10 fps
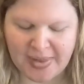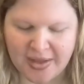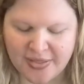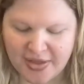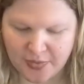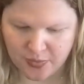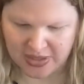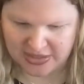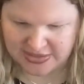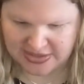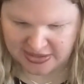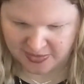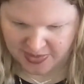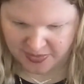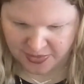I think one is a
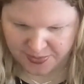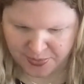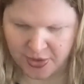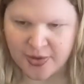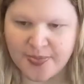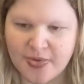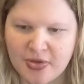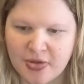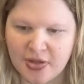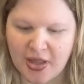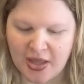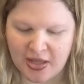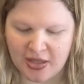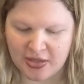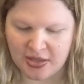little bit more purple
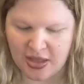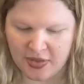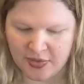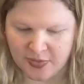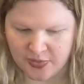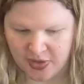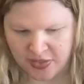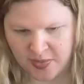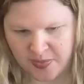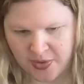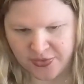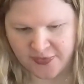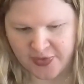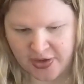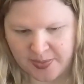and the other, they both
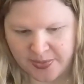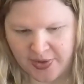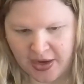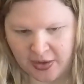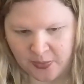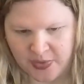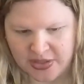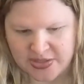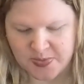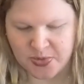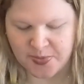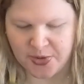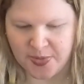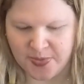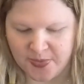are very brown. One is more
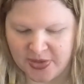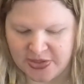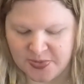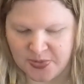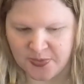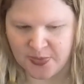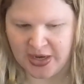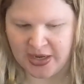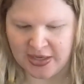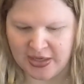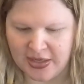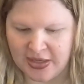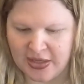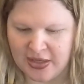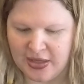purple, one is more red.
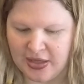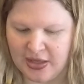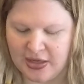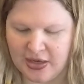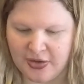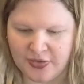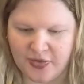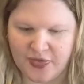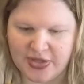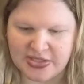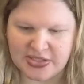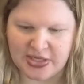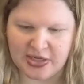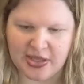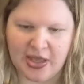And I don't know if you can see
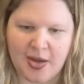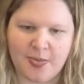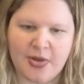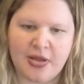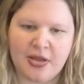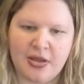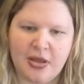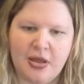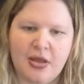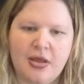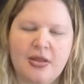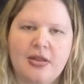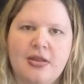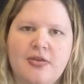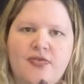it on camera,
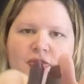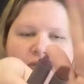if